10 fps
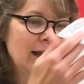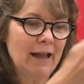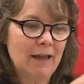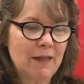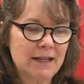
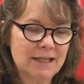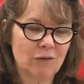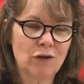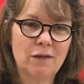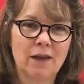And that's
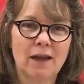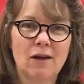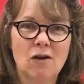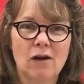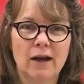everything
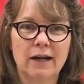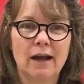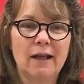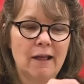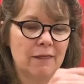on
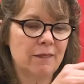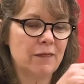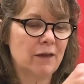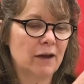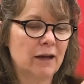
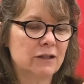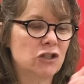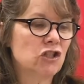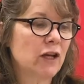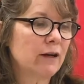the
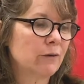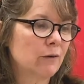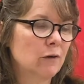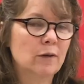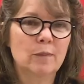
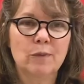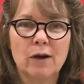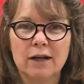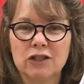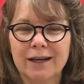general
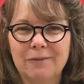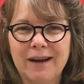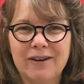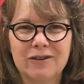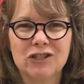project
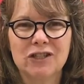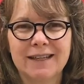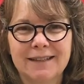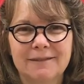record sheet.